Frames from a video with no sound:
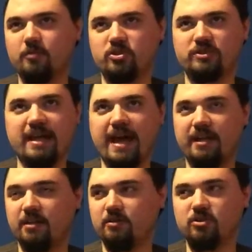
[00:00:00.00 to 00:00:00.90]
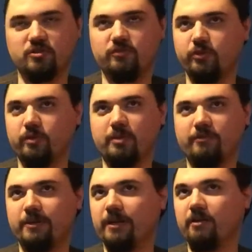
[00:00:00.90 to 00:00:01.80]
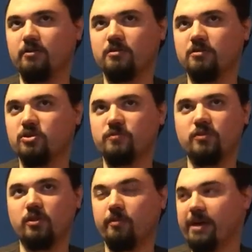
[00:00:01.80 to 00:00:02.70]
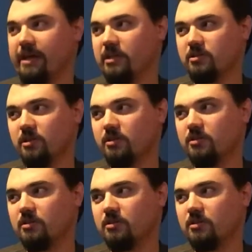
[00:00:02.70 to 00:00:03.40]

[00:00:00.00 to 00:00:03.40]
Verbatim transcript: was just adding, just fueling my fire, just fueling my hatred.